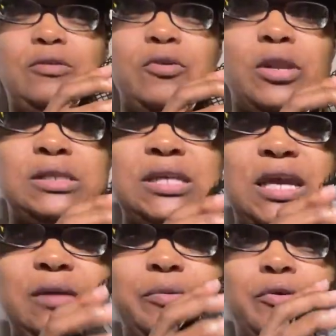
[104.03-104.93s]
on a
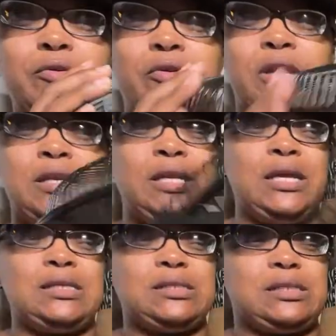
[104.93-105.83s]
table, on a
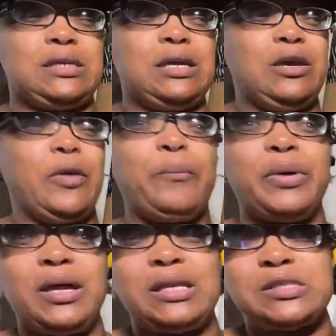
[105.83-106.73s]
desk,
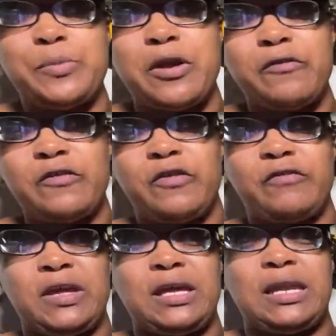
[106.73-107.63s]
but it's perfect for
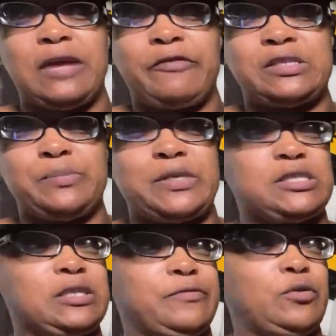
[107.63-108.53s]
van life,
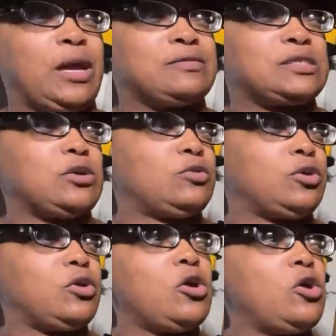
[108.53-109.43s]
especially if you have
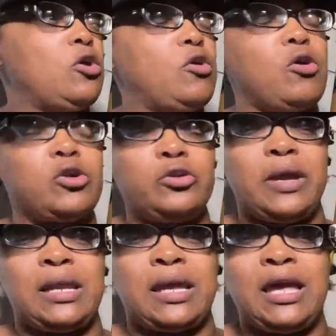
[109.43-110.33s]
solar or you're
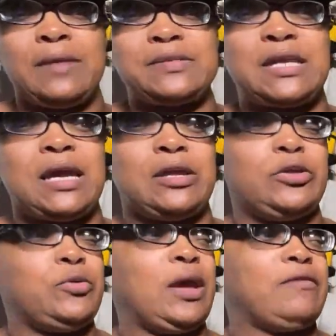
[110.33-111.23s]
at a campsite
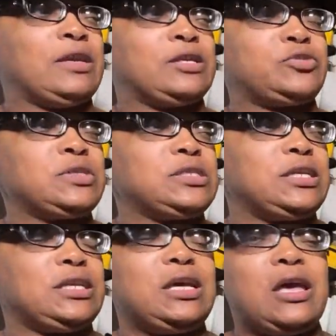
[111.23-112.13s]
and you have
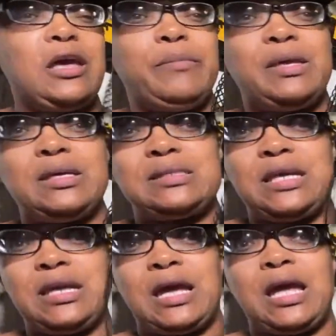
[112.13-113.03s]
electricity, because
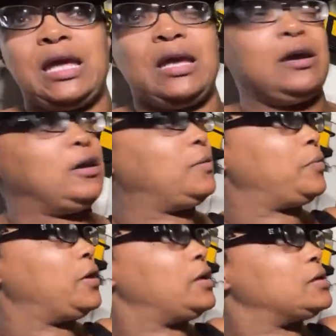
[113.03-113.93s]
it could hang up.
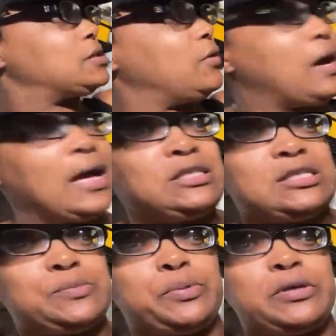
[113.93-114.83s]
So I
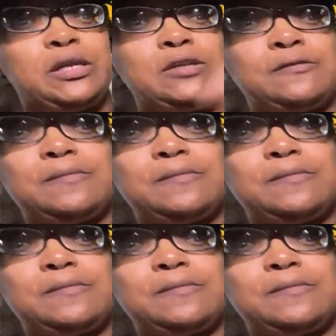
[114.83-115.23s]
just put it